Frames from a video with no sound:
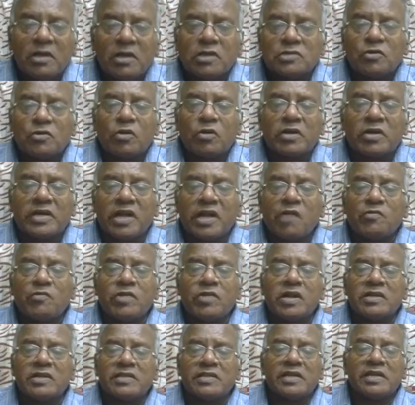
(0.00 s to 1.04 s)
So
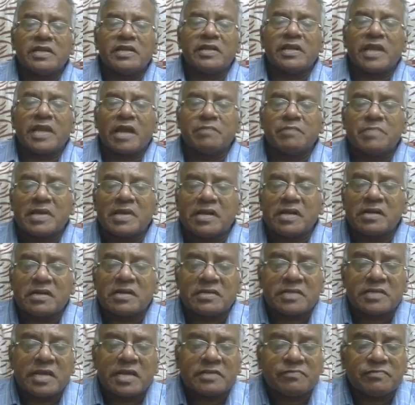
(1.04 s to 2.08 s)
grounded theory can be
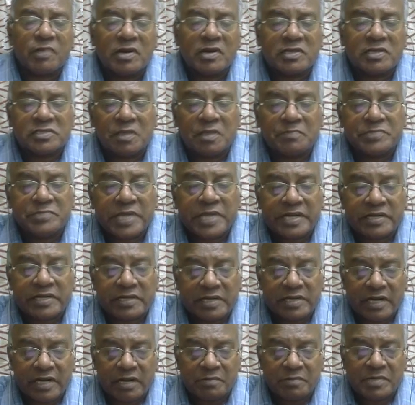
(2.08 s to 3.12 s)
criticized for its
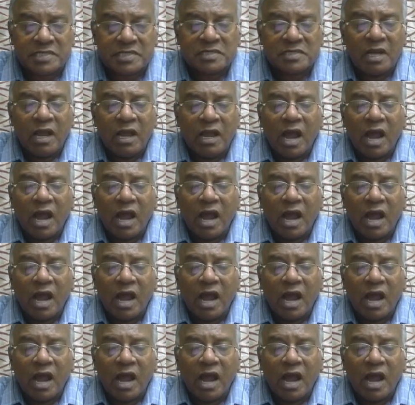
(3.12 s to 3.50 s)
subjective elements